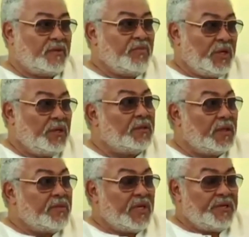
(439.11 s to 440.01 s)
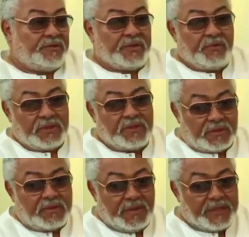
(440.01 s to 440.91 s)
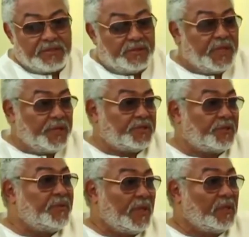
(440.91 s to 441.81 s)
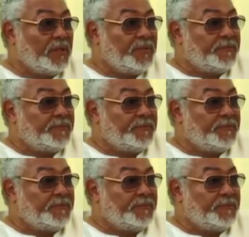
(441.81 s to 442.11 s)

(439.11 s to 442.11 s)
for me, the military was next to nature, really.